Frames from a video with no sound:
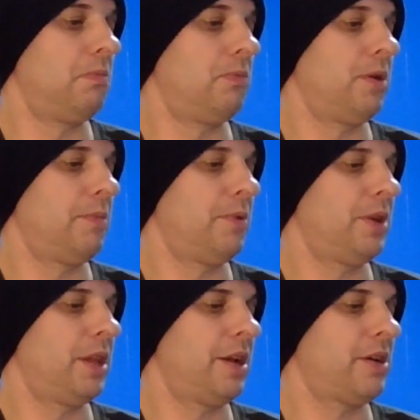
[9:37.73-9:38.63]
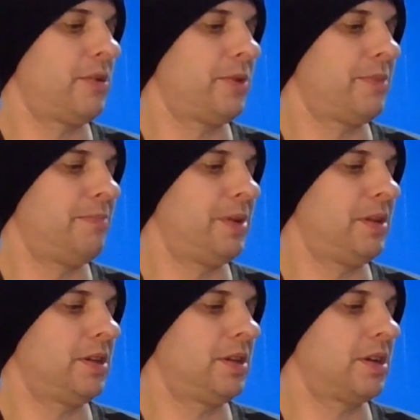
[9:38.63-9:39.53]
rubber layer with
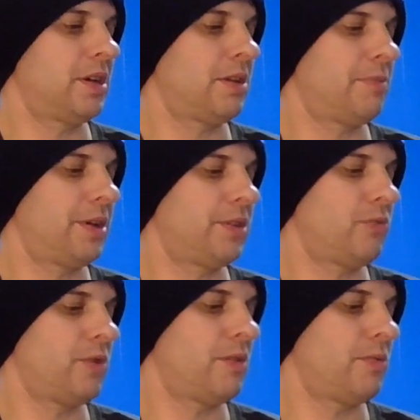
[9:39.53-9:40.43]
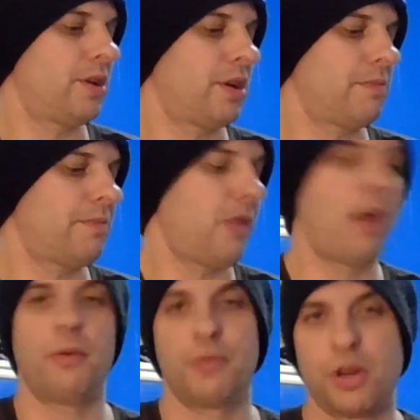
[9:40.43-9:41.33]
built-in color-based wear warning.
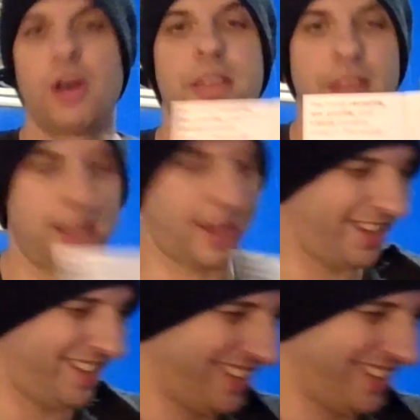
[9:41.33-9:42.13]
No, so I think, yeah,